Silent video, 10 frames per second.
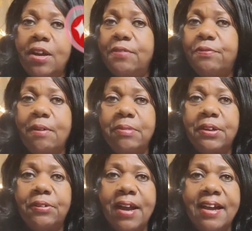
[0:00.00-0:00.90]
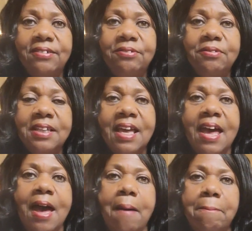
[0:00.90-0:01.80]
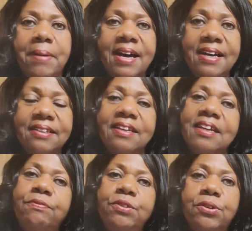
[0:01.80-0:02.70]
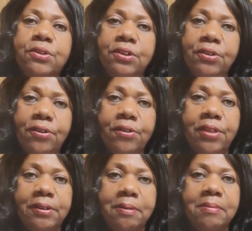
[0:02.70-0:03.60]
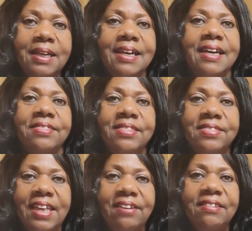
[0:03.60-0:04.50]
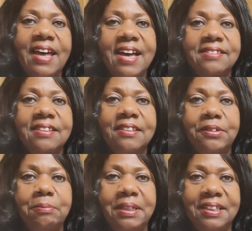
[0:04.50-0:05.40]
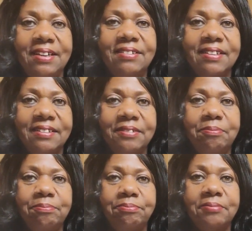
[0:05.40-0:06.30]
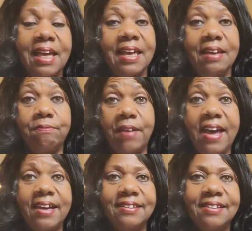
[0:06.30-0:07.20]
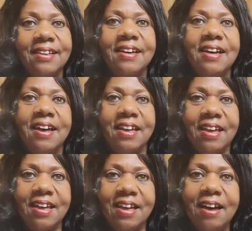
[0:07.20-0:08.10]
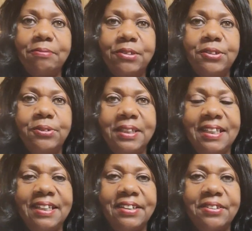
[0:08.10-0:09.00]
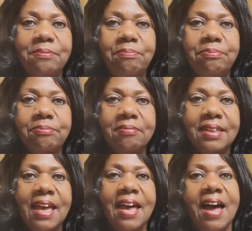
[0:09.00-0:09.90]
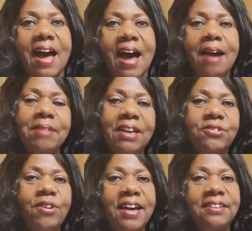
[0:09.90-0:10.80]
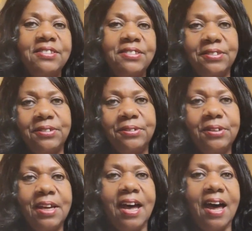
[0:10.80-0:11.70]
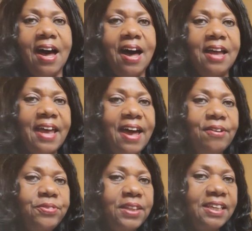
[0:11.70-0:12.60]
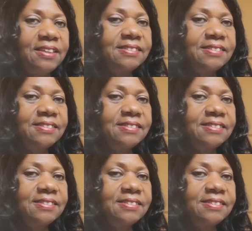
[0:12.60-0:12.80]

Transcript: from the ground, but if you cure them, they'll last a little bit longer. In fact, up to a year. I'm not trying to allow these